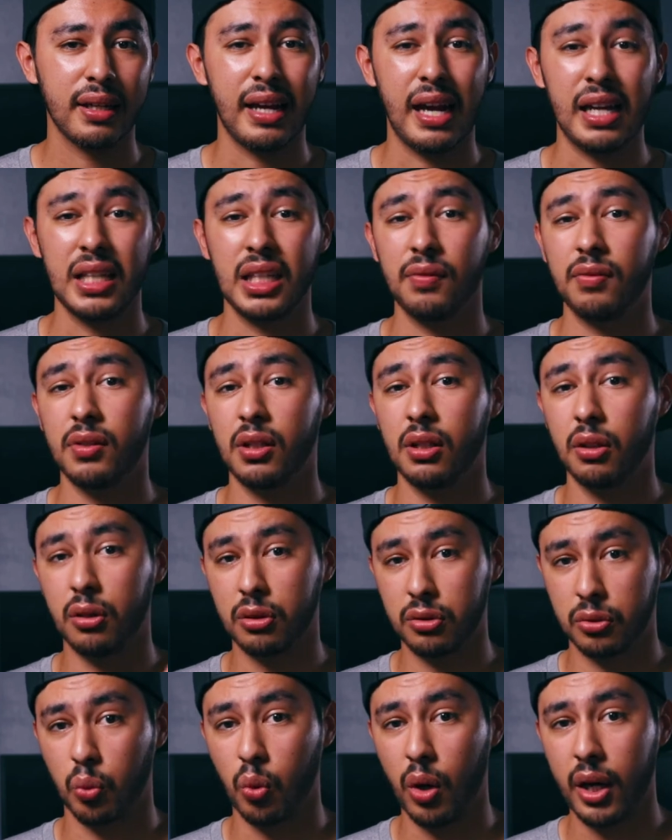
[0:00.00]
and if it
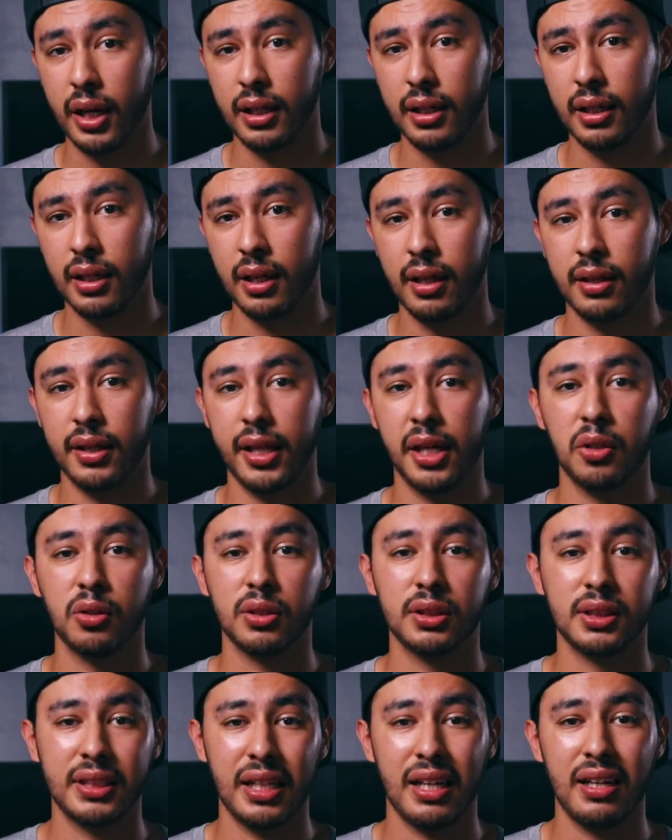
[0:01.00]
looks white, then your
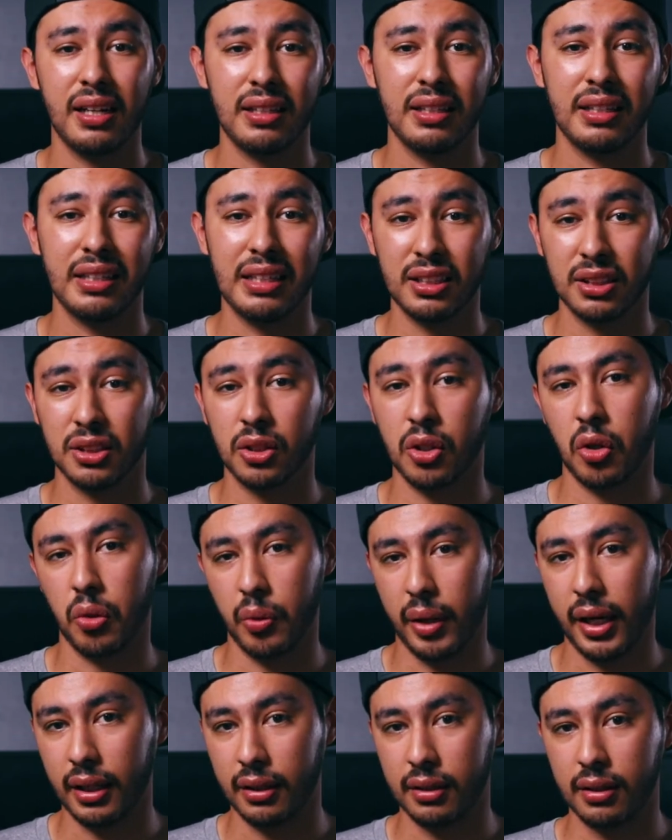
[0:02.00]
setting is
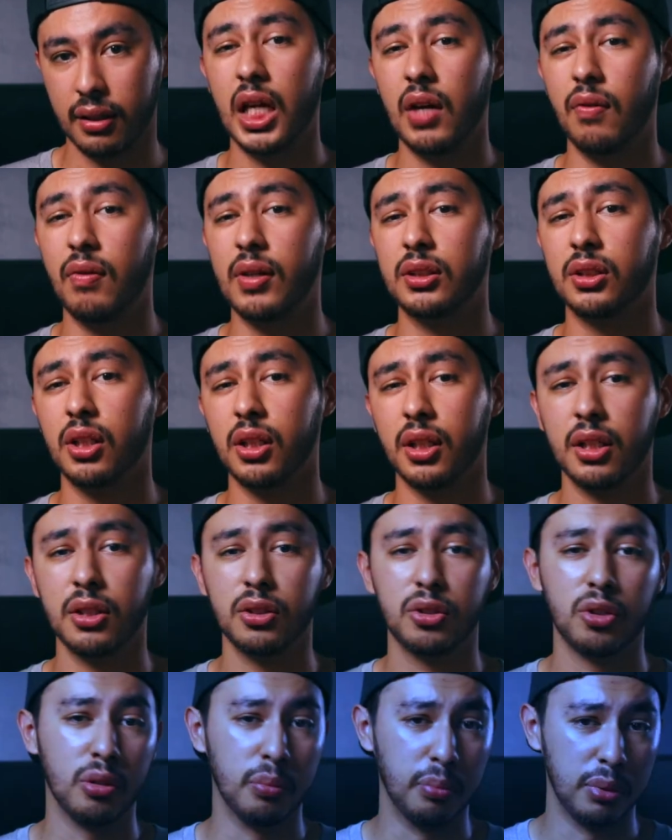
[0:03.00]
correct. If it's looking
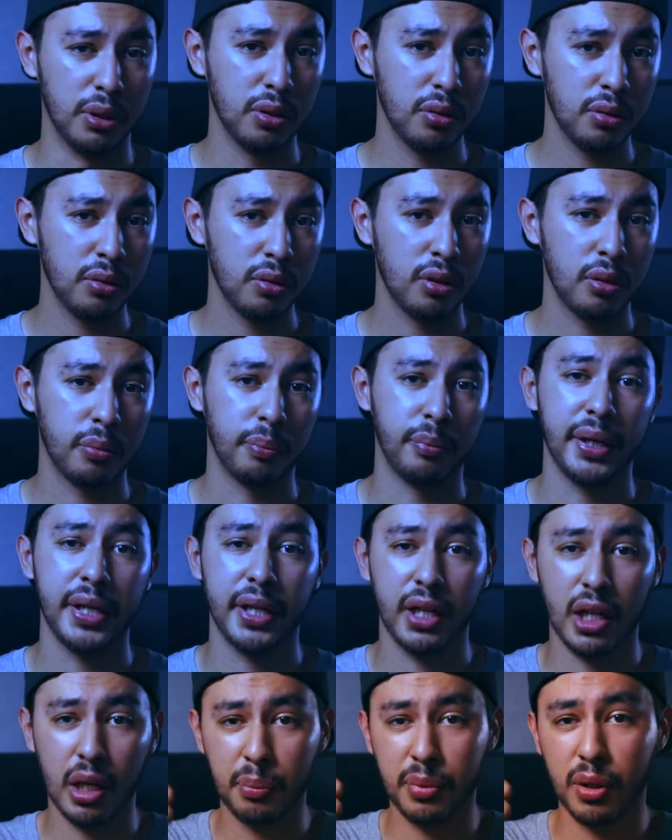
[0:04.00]
too blue,
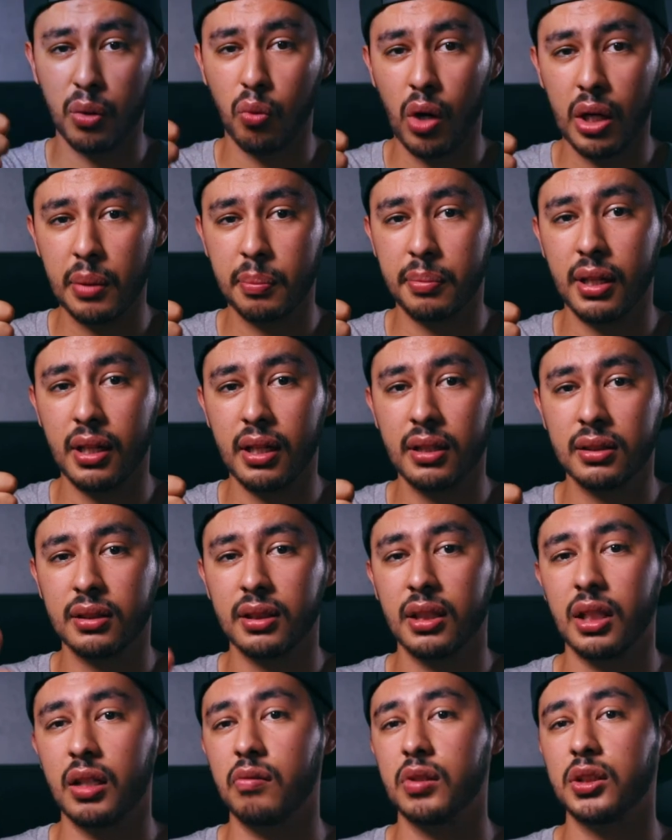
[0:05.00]
bring up your white balance.
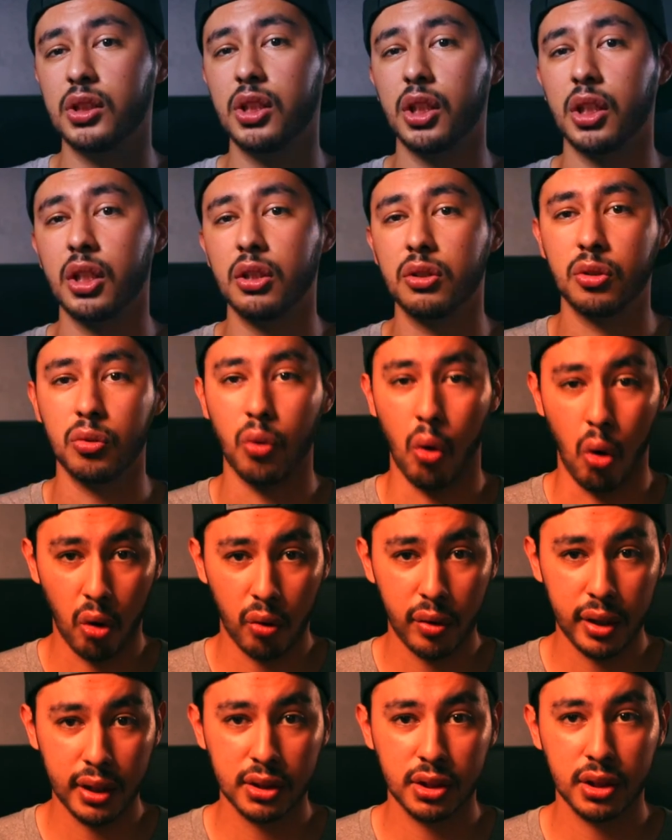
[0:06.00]
If it's looking too
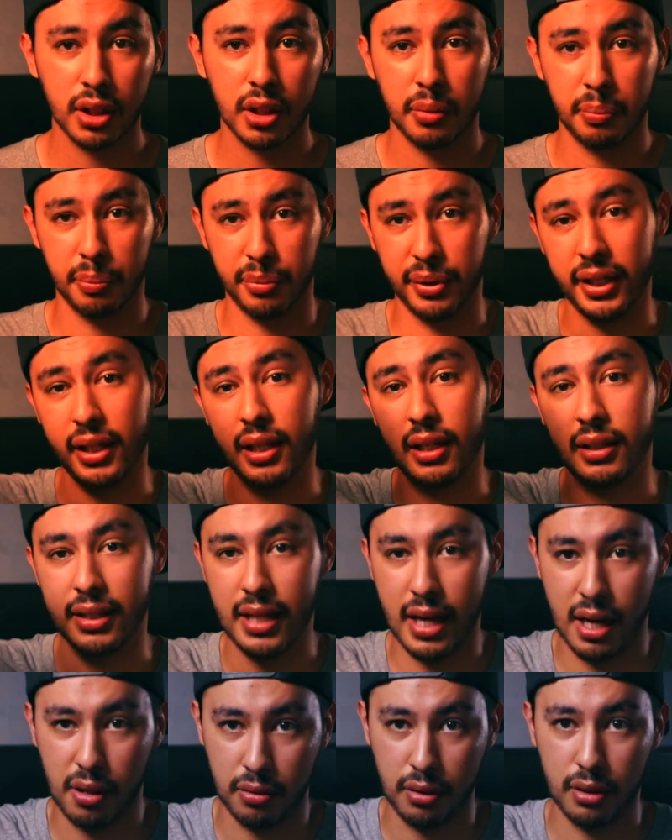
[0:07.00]
orange, bring it
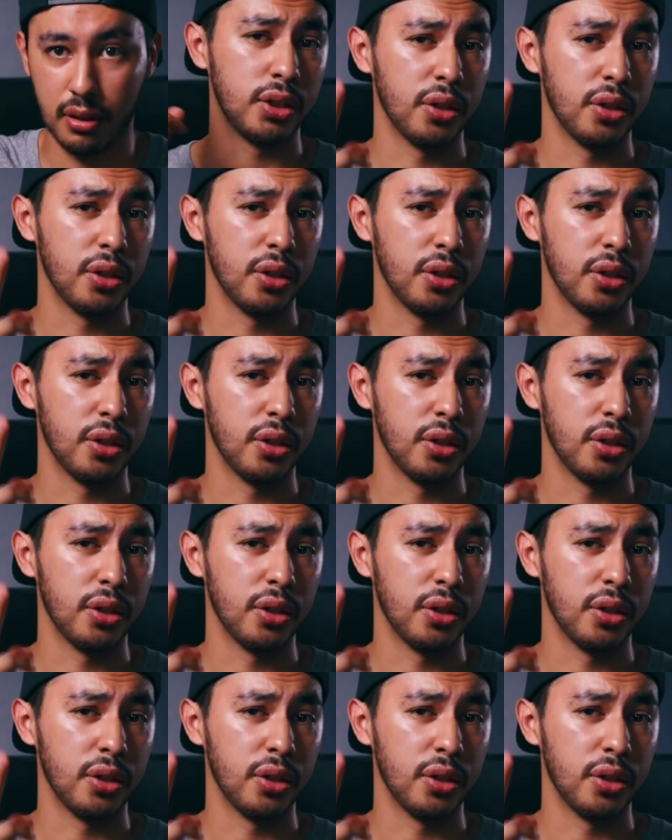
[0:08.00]
down.